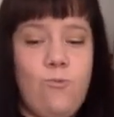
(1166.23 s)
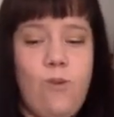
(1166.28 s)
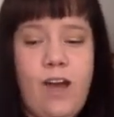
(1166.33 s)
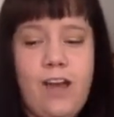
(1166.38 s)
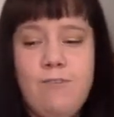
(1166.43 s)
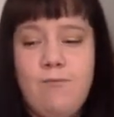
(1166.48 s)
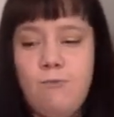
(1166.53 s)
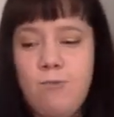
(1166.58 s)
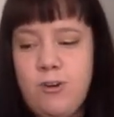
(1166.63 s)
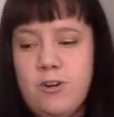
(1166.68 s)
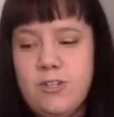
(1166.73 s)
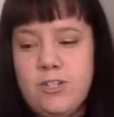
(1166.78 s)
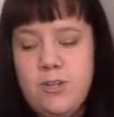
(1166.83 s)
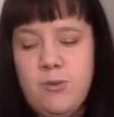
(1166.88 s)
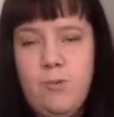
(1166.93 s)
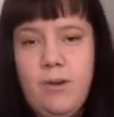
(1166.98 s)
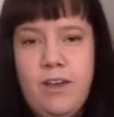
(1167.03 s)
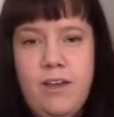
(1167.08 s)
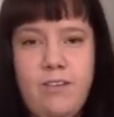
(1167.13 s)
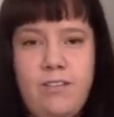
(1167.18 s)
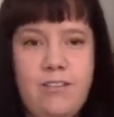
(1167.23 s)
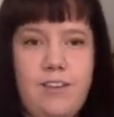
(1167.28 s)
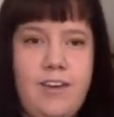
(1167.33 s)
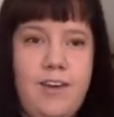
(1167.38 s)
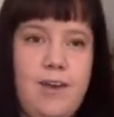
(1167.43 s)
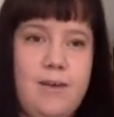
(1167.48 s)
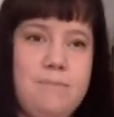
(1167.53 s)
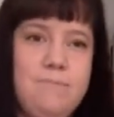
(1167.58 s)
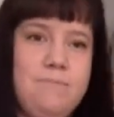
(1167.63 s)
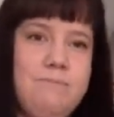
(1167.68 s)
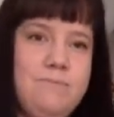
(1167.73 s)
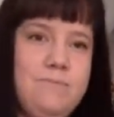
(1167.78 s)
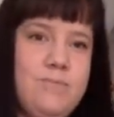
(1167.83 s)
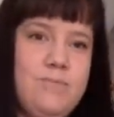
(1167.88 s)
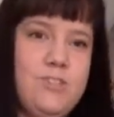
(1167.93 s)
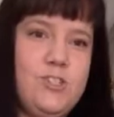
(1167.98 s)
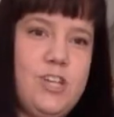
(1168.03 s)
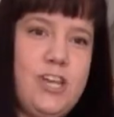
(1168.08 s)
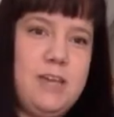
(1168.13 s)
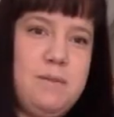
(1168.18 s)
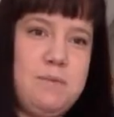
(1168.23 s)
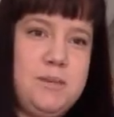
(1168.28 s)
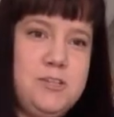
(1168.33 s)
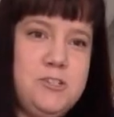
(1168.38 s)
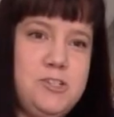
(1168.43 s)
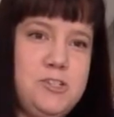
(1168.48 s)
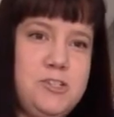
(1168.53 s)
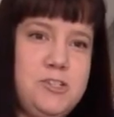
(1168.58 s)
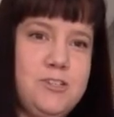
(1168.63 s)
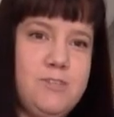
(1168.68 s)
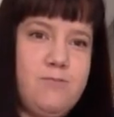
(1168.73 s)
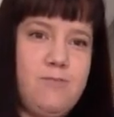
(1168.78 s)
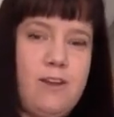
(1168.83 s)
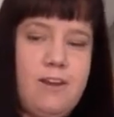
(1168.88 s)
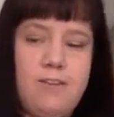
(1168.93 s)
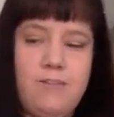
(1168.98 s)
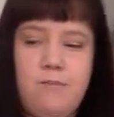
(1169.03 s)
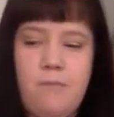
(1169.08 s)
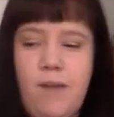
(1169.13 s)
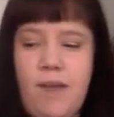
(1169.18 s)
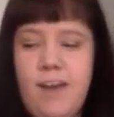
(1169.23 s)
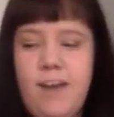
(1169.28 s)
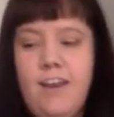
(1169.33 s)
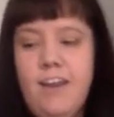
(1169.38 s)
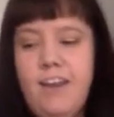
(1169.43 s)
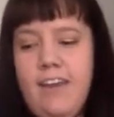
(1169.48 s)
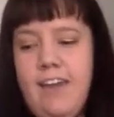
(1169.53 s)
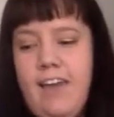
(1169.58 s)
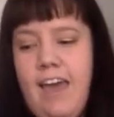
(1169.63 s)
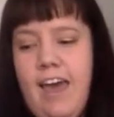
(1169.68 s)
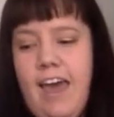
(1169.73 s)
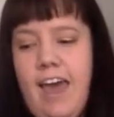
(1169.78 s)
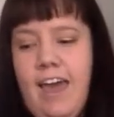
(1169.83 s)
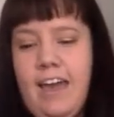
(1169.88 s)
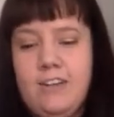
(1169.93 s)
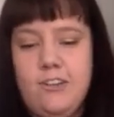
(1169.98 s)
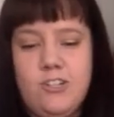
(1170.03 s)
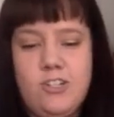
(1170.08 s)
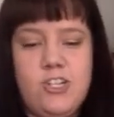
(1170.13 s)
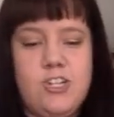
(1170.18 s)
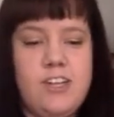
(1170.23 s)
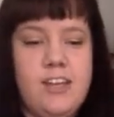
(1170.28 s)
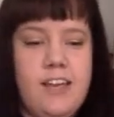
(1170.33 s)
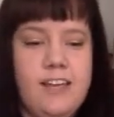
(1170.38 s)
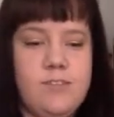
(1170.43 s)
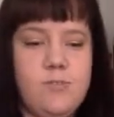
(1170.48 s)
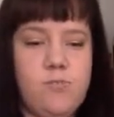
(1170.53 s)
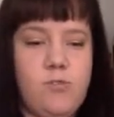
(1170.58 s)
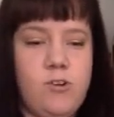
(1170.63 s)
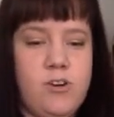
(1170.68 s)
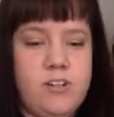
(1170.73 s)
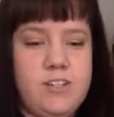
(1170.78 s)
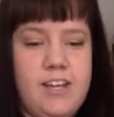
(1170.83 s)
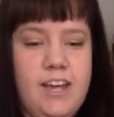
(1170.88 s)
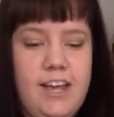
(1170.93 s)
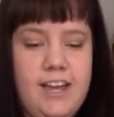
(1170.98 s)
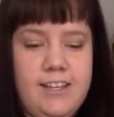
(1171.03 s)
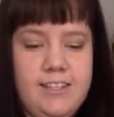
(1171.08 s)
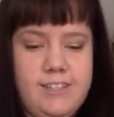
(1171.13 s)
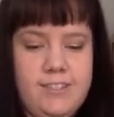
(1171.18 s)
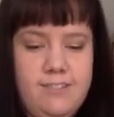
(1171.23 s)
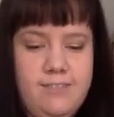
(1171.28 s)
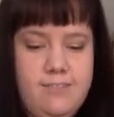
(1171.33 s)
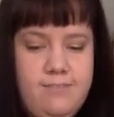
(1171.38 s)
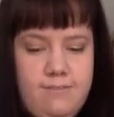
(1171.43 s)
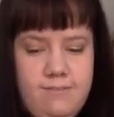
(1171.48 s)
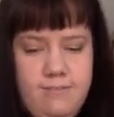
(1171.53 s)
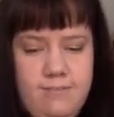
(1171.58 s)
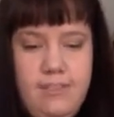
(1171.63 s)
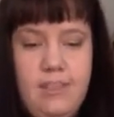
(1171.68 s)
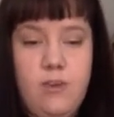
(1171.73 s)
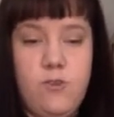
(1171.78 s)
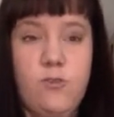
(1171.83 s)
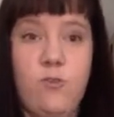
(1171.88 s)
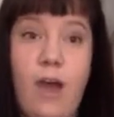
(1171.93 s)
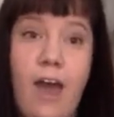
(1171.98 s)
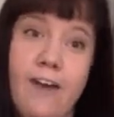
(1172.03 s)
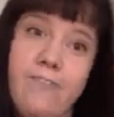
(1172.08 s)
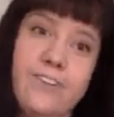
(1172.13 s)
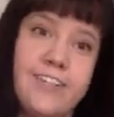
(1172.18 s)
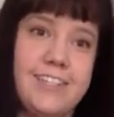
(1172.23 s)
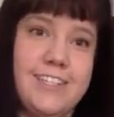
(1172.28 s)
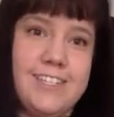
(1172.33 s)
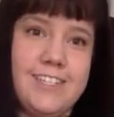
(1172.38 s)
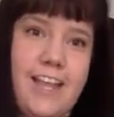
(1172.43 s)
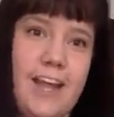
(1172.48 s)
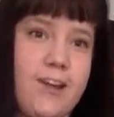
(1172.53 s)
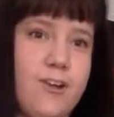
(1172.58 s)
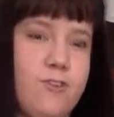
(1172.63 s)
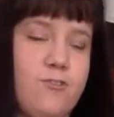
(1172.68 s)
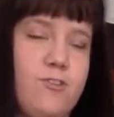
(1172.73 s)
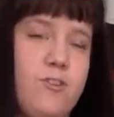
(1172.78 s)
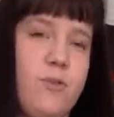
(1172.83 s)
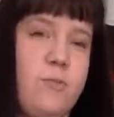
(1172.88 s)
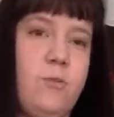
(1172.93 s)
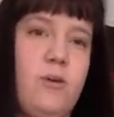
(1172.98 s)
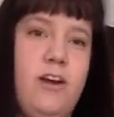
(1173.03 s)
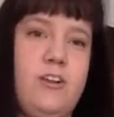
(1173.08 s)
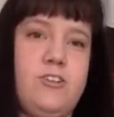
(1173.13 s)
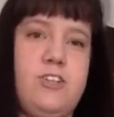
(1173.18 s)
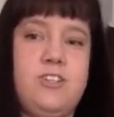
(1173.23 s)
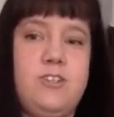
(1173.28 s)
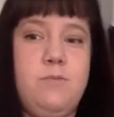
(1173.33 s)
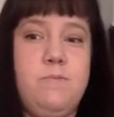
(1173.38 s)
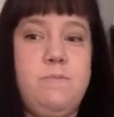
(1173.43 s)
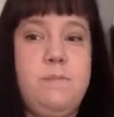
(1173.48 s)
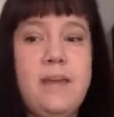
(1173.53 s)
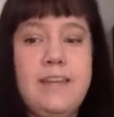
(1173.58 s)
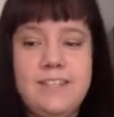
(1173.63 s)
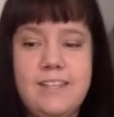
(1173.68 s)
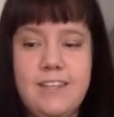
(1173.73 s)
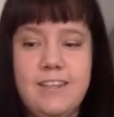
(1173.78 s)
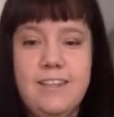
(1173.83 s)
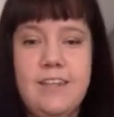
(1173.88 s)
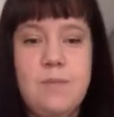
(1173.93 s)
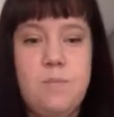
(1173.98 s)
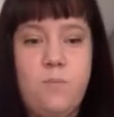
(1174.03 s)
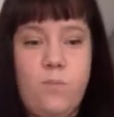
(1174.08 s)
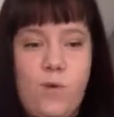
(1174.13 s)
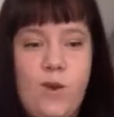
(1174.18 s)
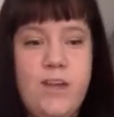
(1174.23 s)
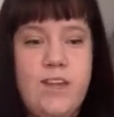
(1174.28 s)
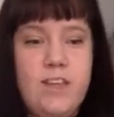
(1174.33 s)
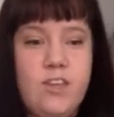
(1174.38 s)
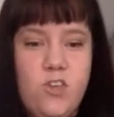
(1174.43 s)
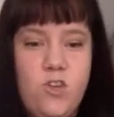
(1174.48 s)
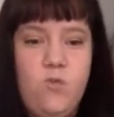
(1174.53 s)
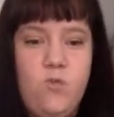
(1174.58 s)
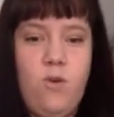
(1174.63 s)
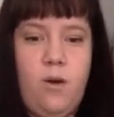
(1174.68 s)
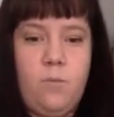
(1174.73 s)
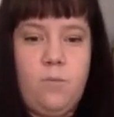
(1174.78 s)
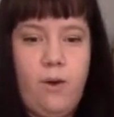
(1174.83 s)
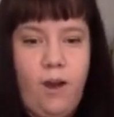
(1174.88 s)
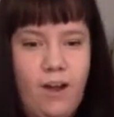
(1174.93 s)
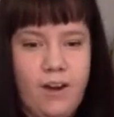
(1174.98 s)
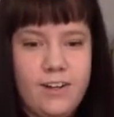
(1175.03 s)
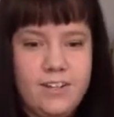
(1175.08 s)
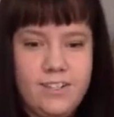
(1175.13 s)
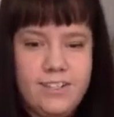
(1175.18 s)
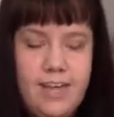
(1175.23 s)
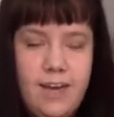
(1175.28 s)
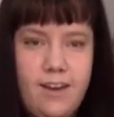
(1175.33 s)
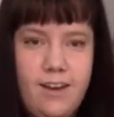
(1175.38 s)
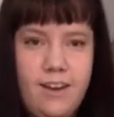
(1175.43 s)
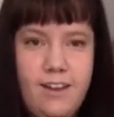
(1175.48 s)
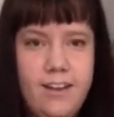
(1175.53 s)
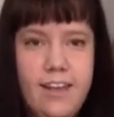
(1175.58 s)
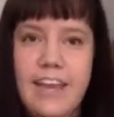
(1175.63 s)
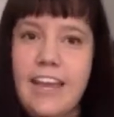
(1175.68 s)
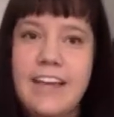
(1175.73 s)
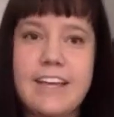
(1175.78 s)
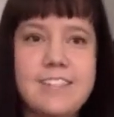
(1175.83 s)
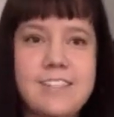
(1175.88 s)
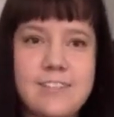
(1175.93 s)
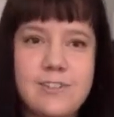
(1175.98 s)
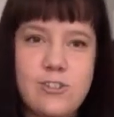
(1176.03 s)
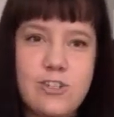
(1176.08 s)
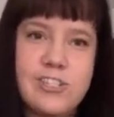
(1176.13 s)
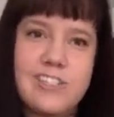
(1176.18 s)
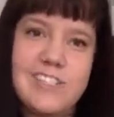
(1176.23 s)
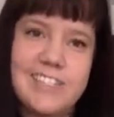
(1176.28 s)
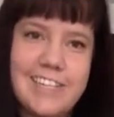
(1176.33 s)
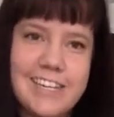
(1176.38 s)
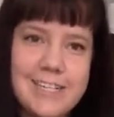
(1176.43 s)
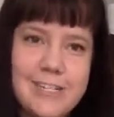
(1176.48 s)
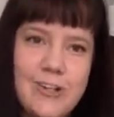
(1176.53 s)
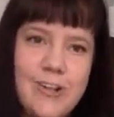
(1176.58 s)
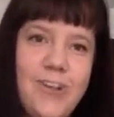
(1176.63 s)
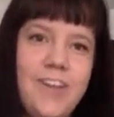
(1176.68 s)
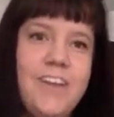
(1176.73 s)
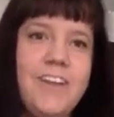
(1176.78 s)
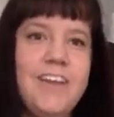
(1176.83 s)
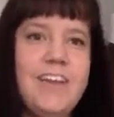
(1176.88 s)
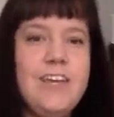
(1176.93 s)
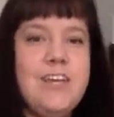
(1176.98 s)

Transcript: I've worked with um, Jamie, she's a friend of mine, and she has worked as the graphic designer for the project to basically bring you a product that isn't just digital.